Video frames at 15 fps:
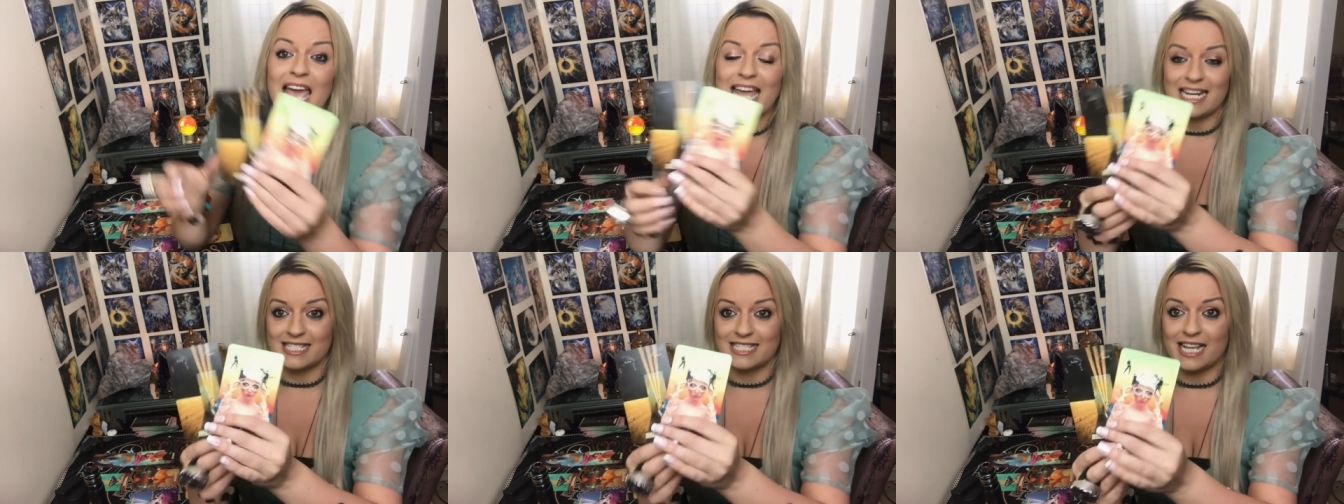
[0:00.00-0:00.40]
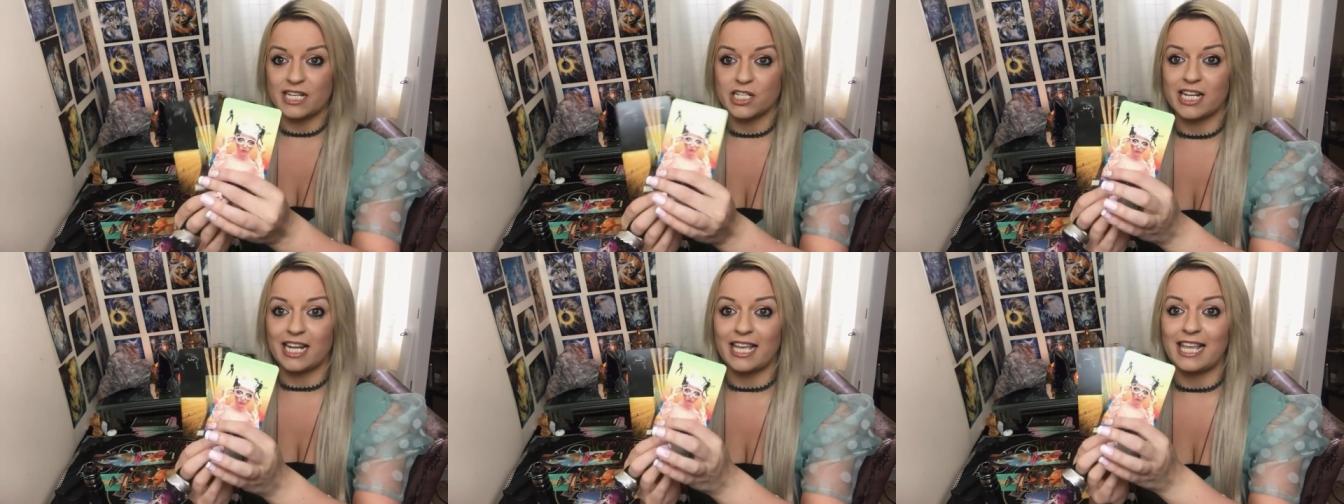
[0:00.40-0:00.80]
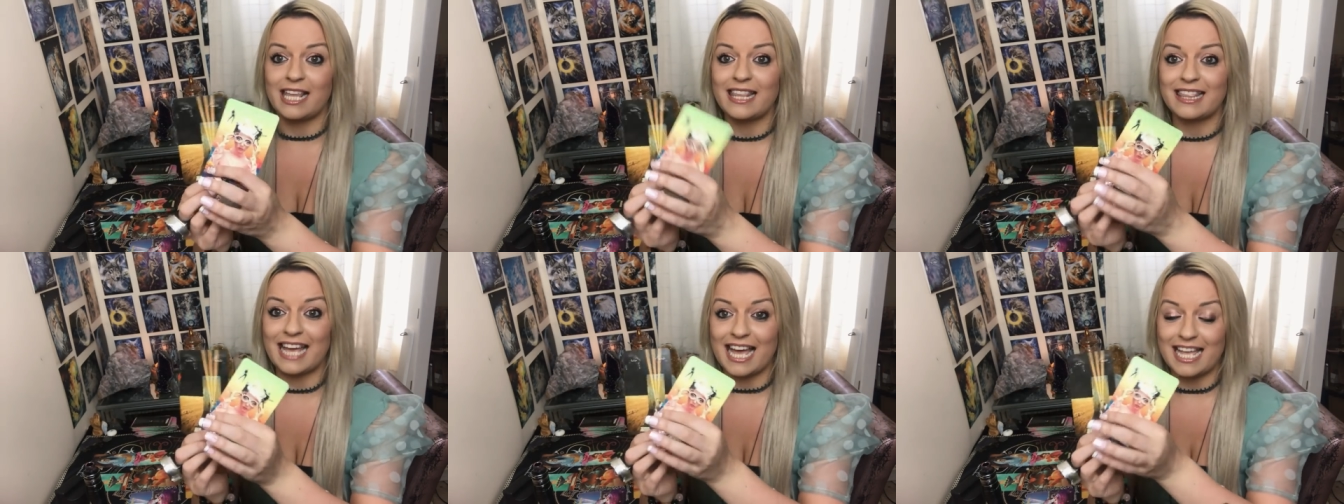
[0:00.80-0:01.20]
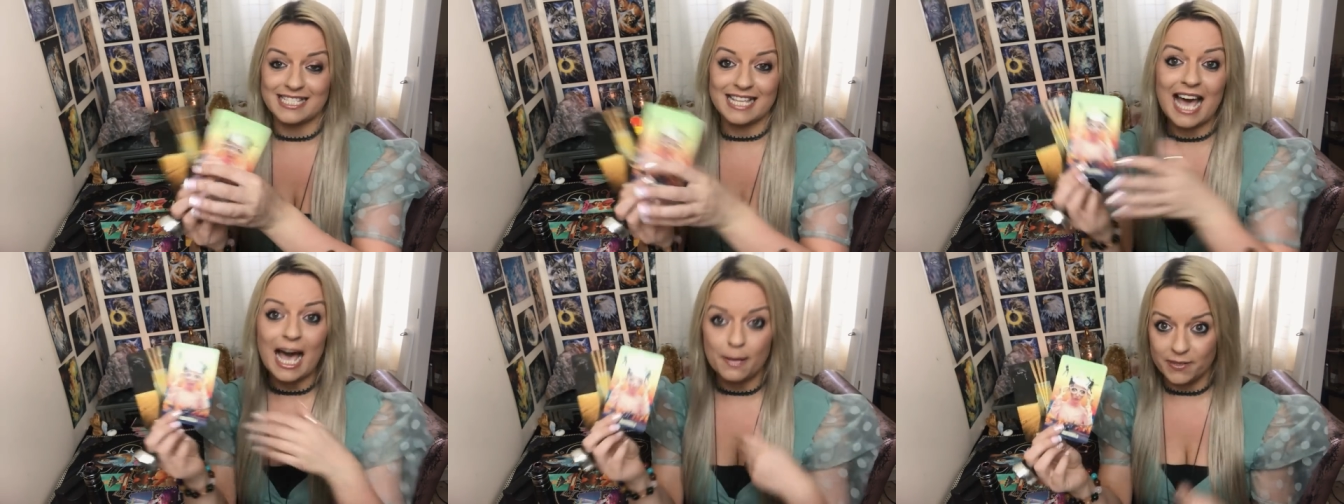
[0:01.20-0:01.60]
And essentially, that
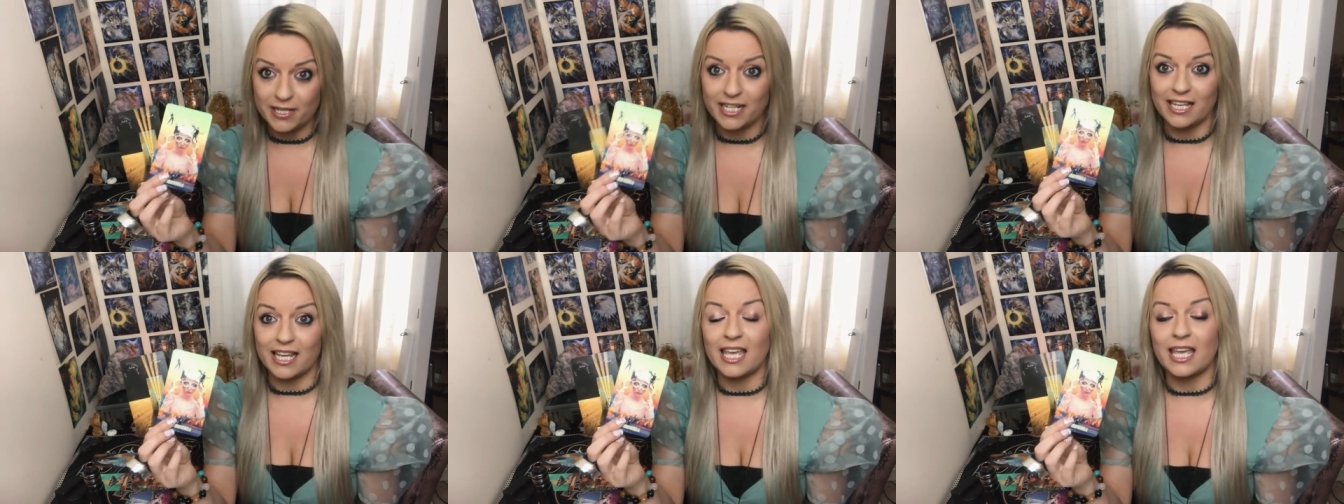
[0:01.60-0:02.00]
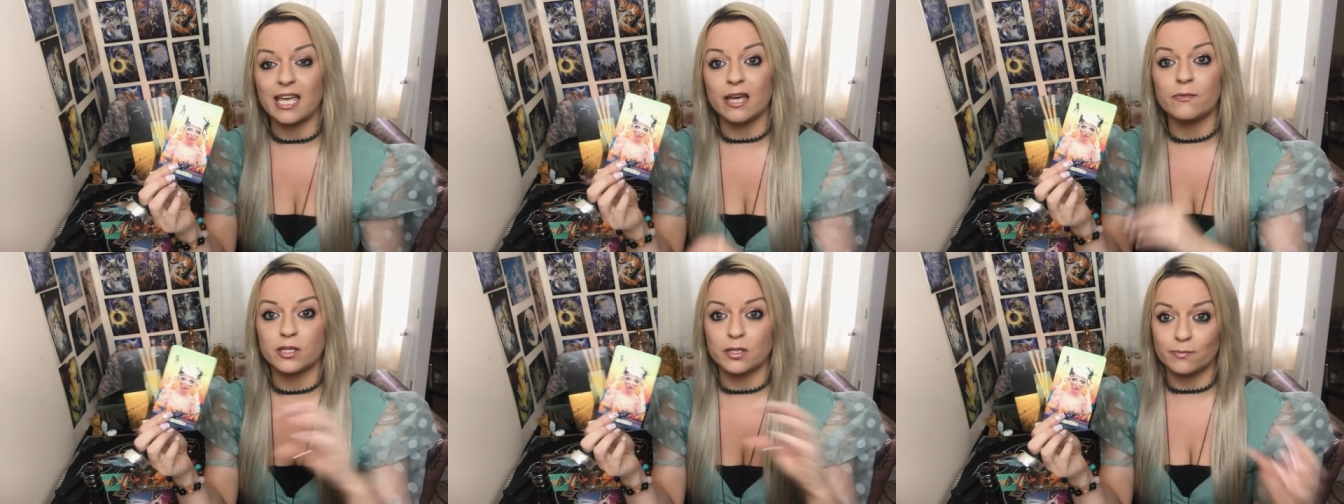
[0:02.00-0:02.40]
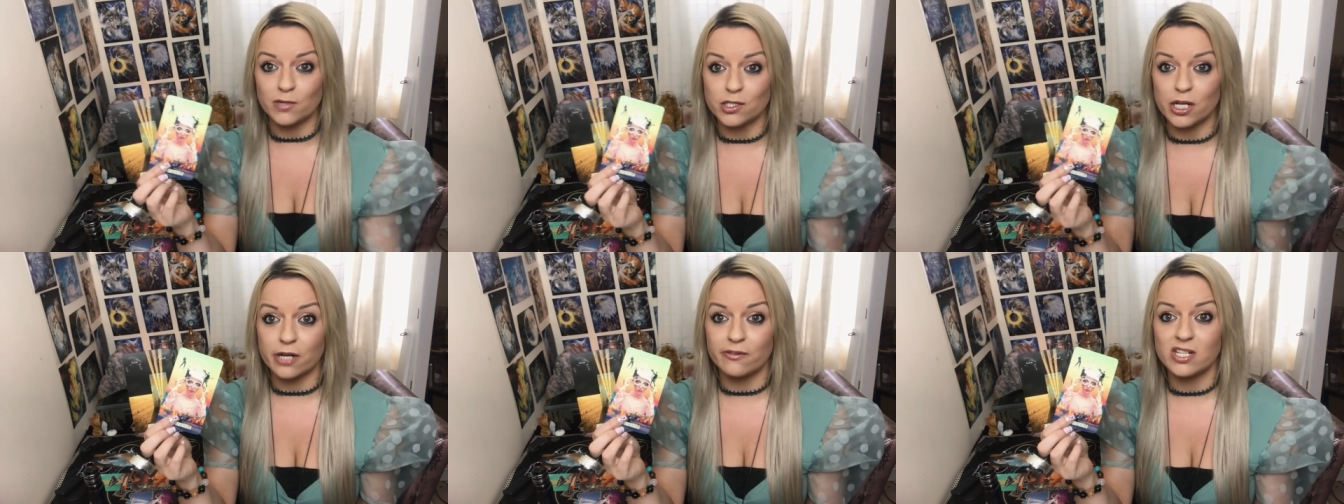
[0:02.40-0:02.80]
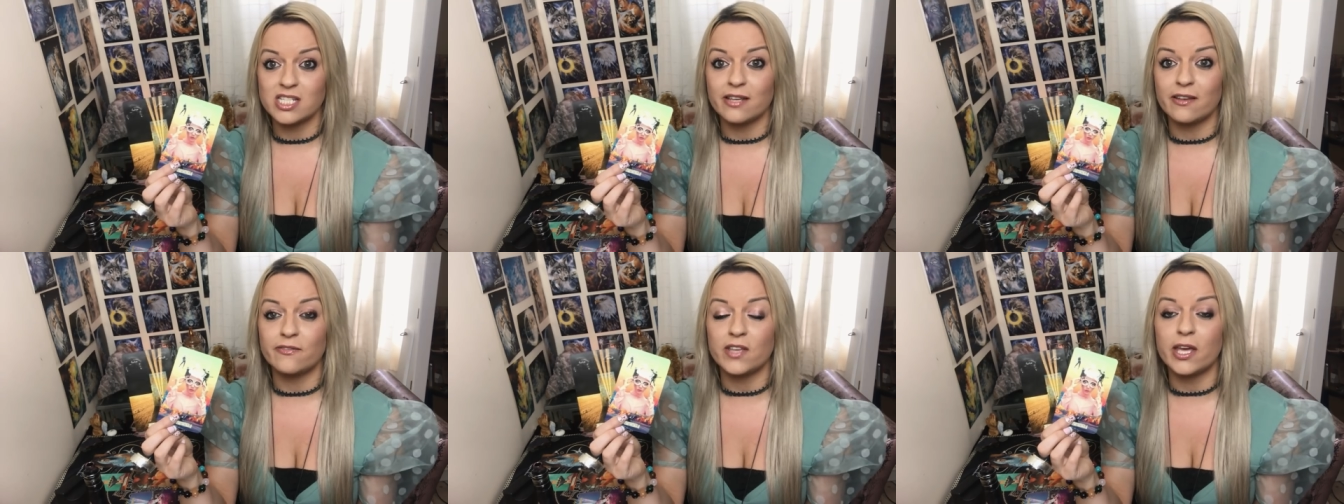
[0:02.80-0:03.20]
is happening here with the
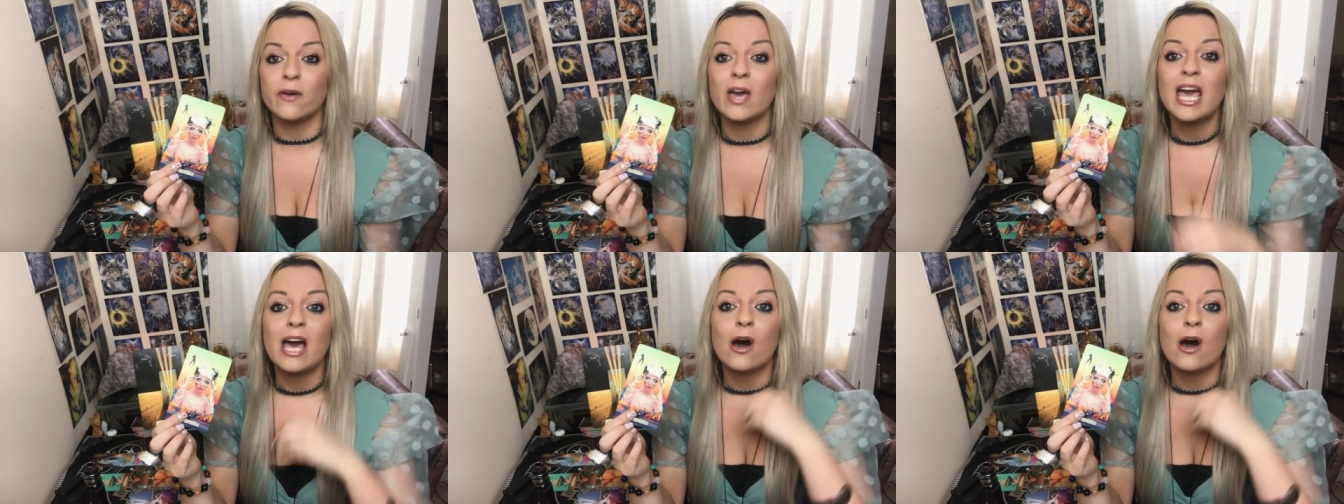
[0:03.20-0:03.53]
majority of you.